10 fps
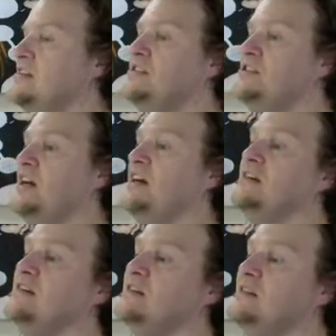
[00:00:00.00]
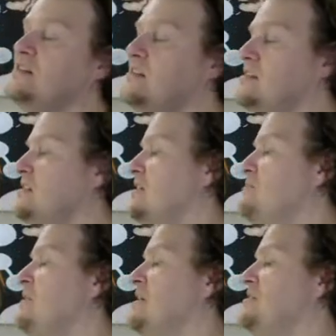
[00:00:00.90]
Jay,
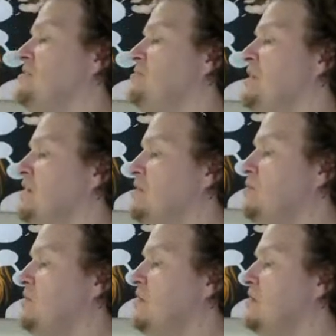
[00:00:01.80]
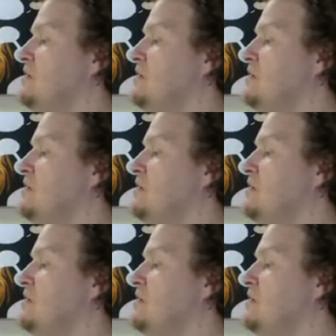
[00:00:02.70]
get back in your spot and get to work.